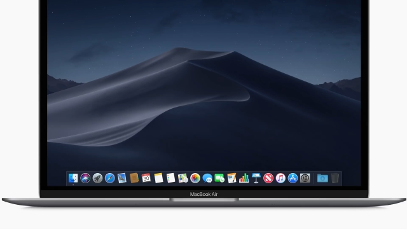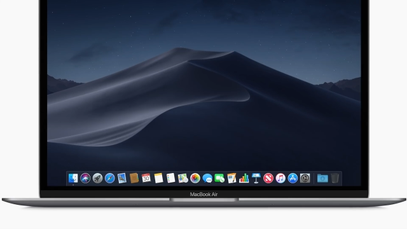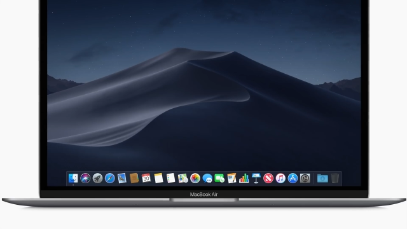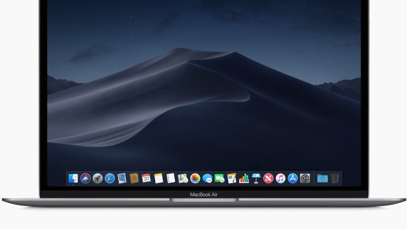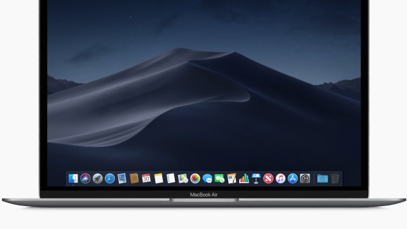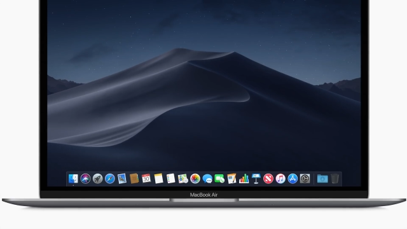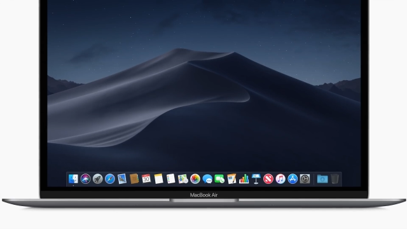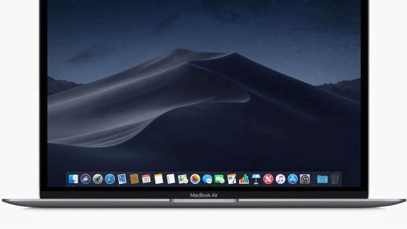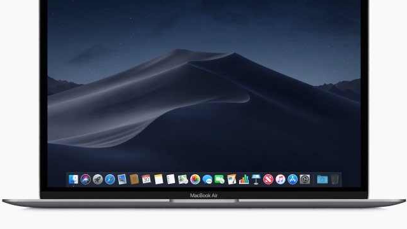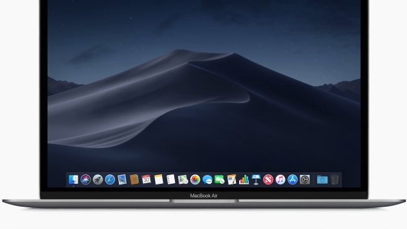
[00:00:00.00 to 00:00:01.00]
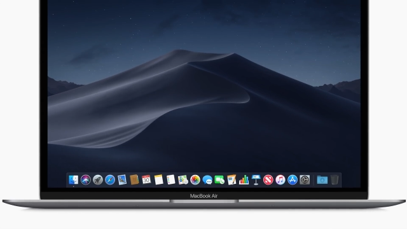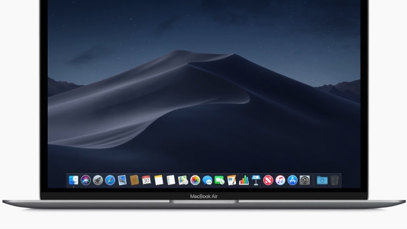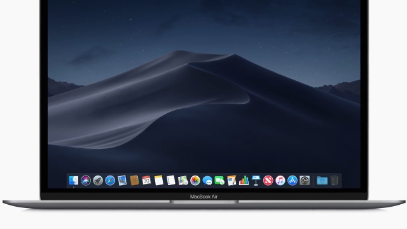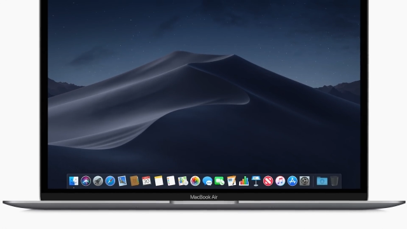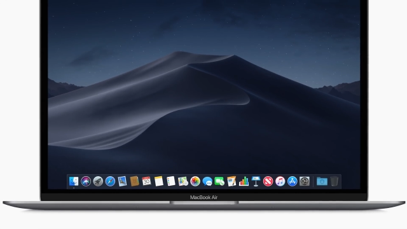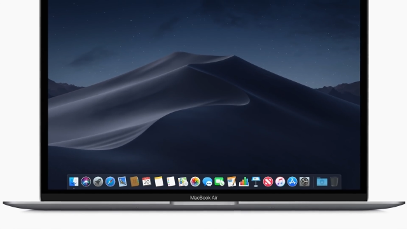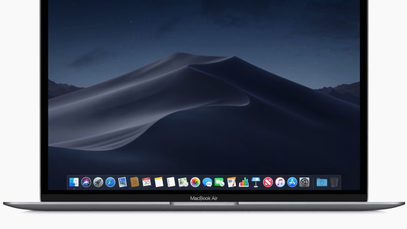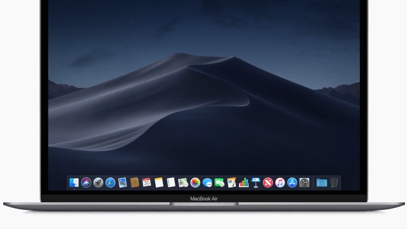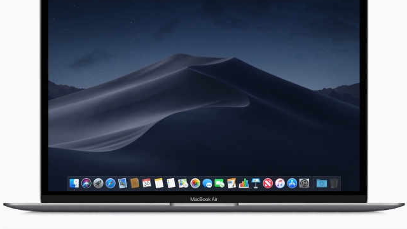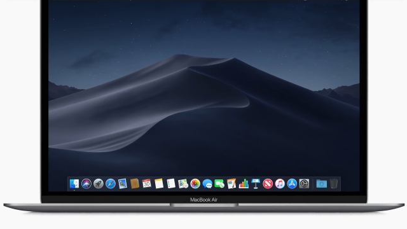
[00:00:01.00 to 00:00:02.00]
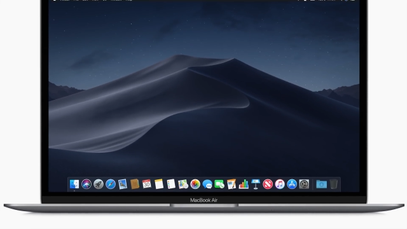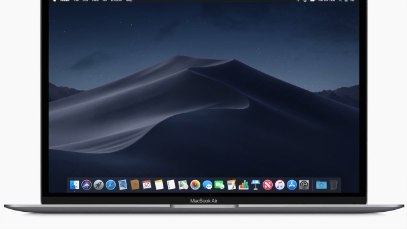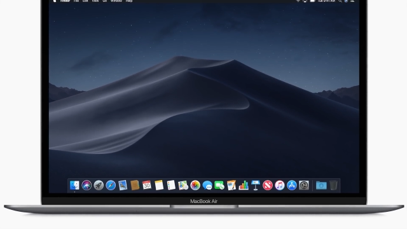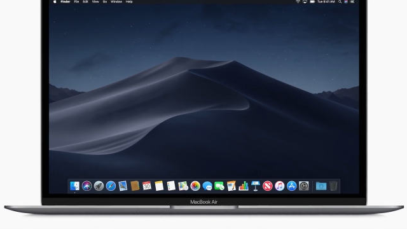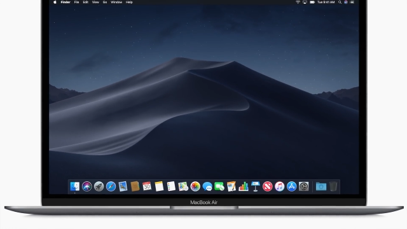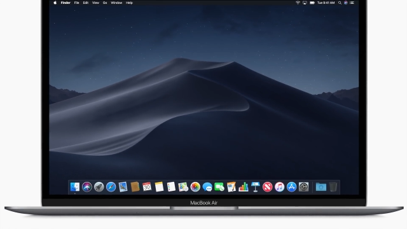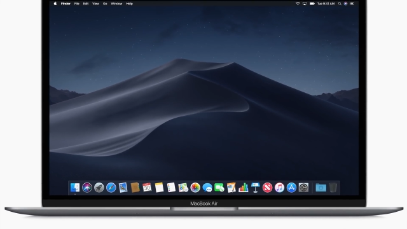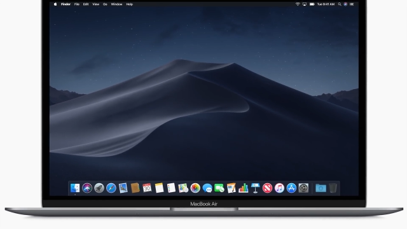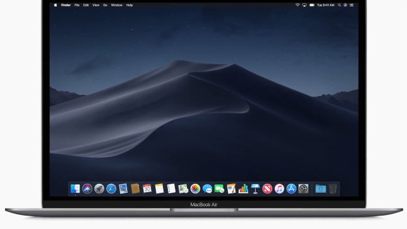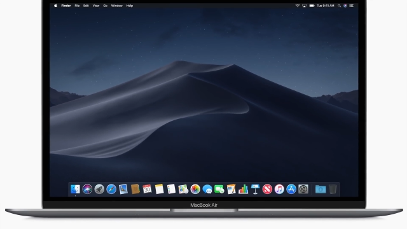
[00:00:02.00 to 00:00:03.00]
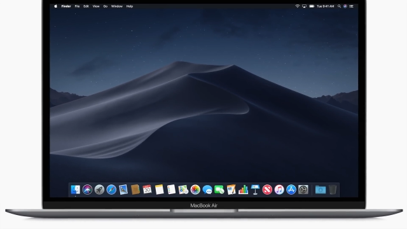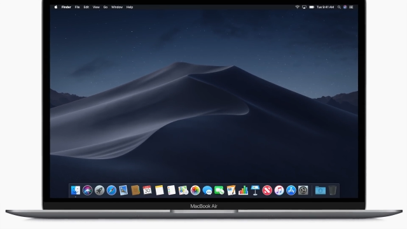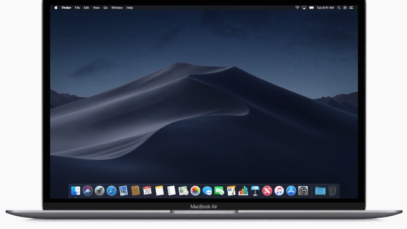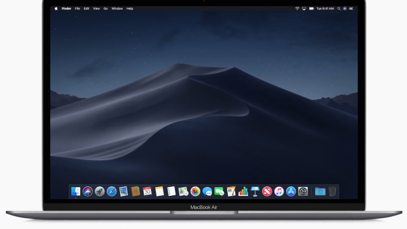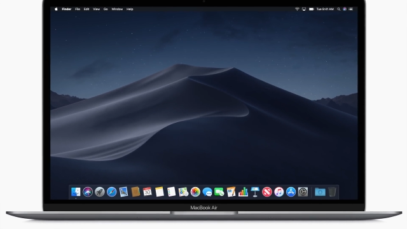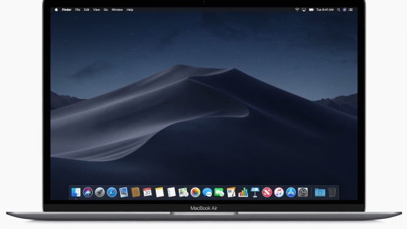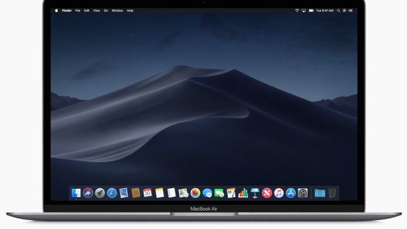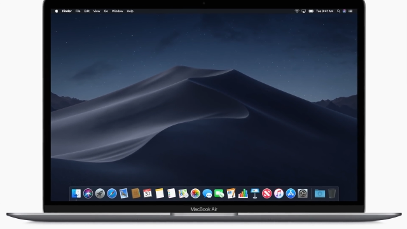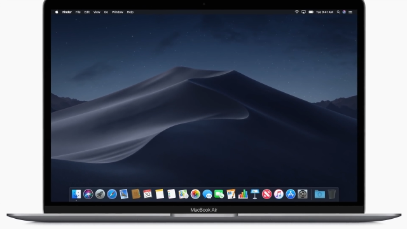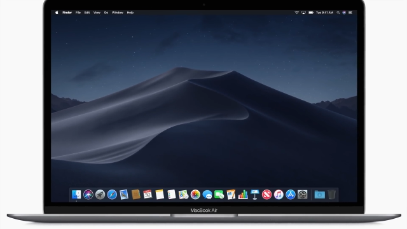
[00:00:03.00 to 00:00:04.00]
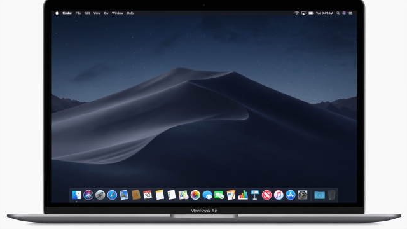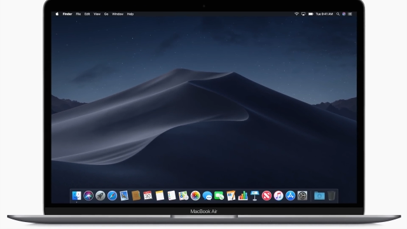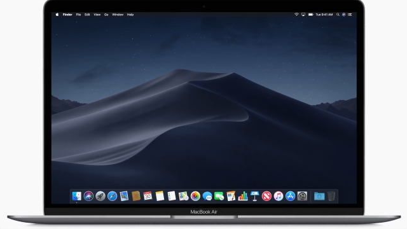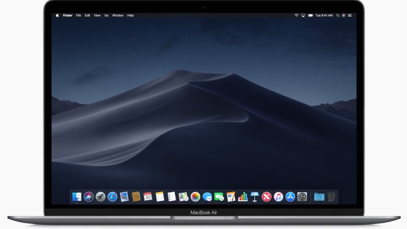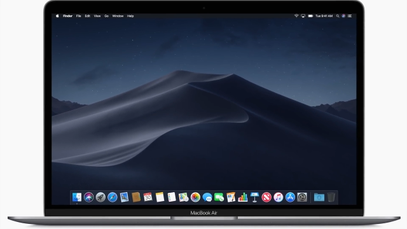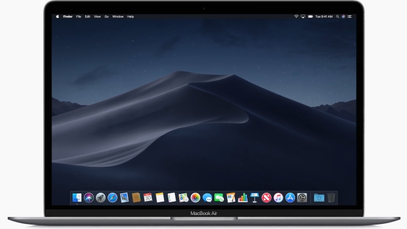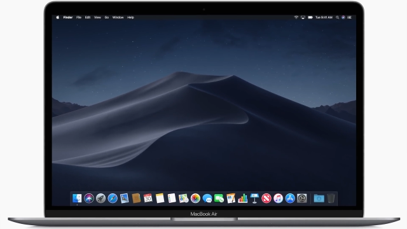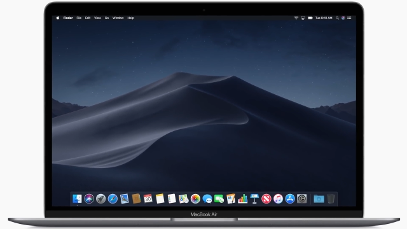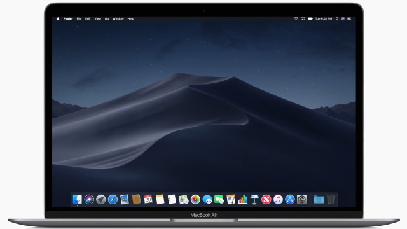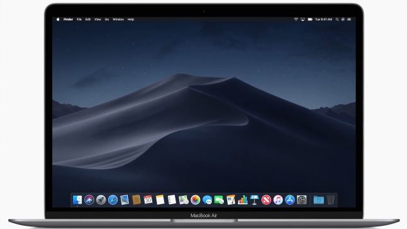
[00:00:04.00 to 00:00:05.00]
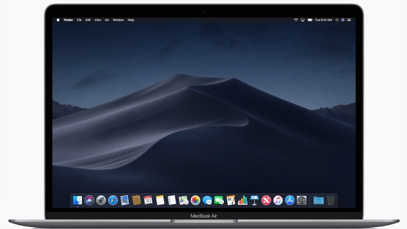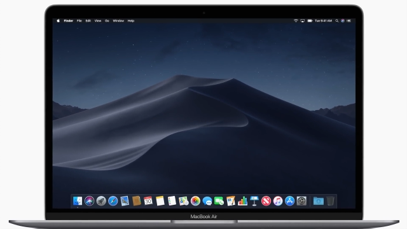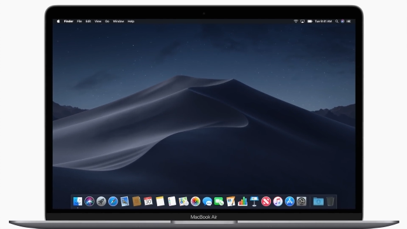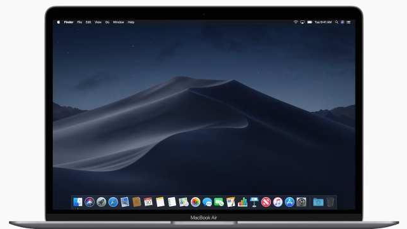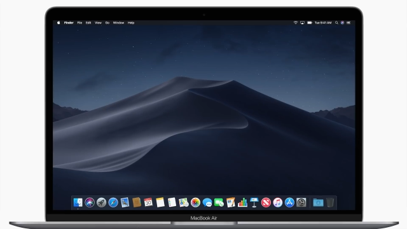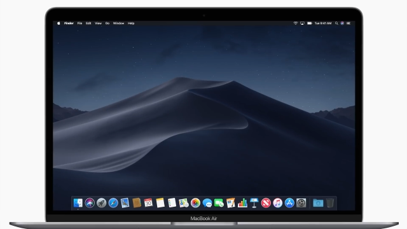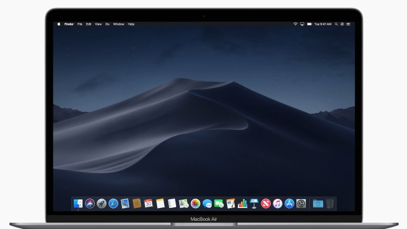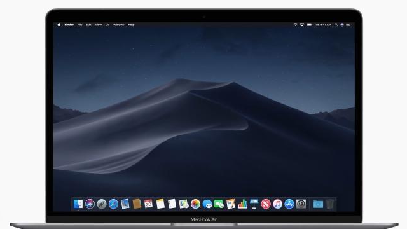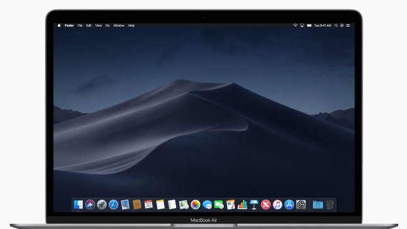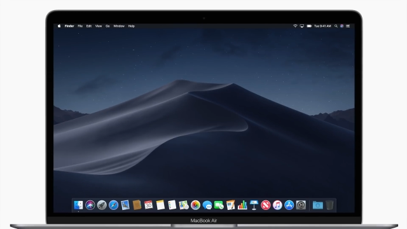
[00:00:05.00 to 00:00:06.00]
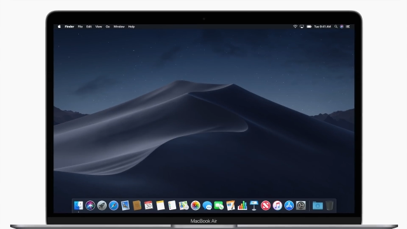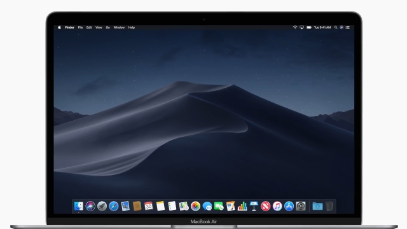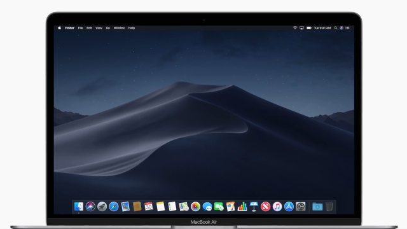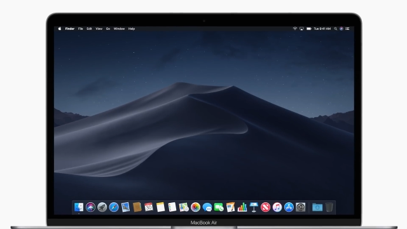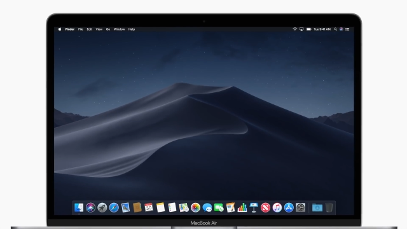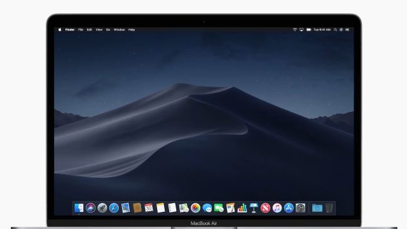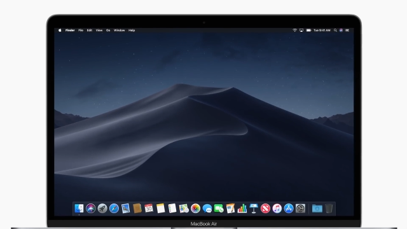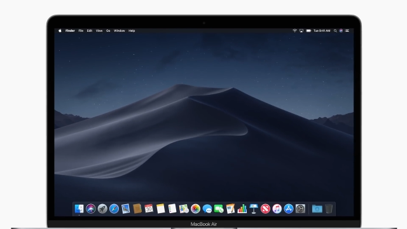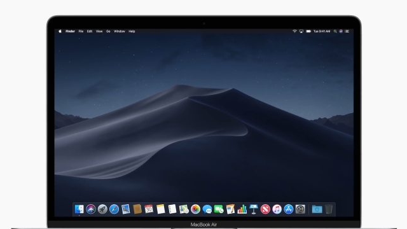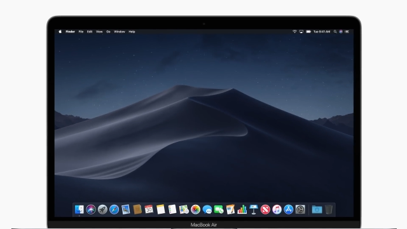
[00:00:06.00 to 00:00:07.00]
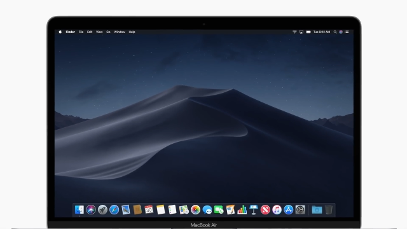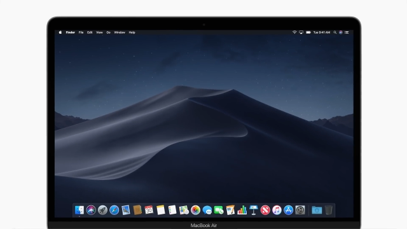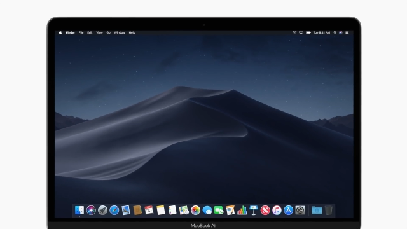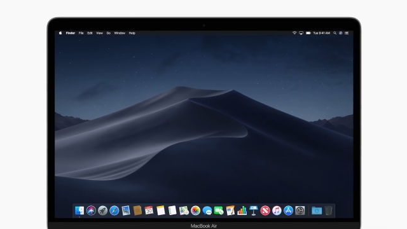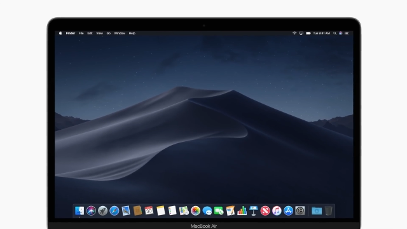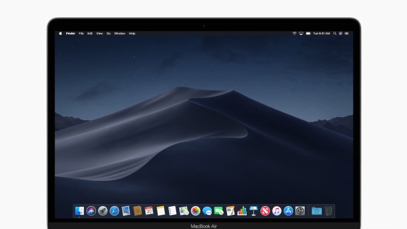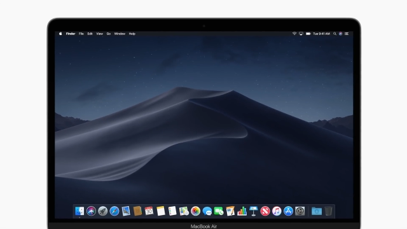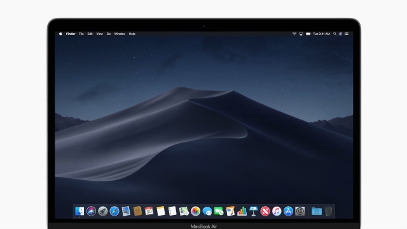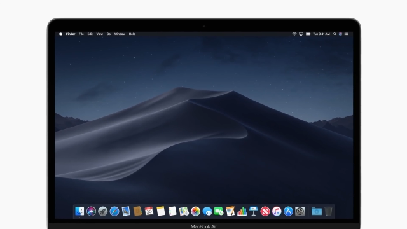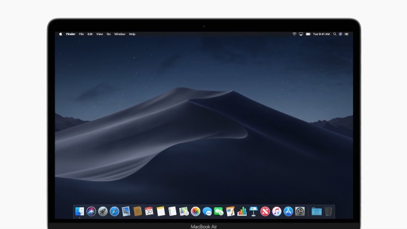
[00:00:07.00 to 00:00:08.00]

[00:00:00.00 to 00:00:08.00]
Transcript: Nobody's mouth can be seen.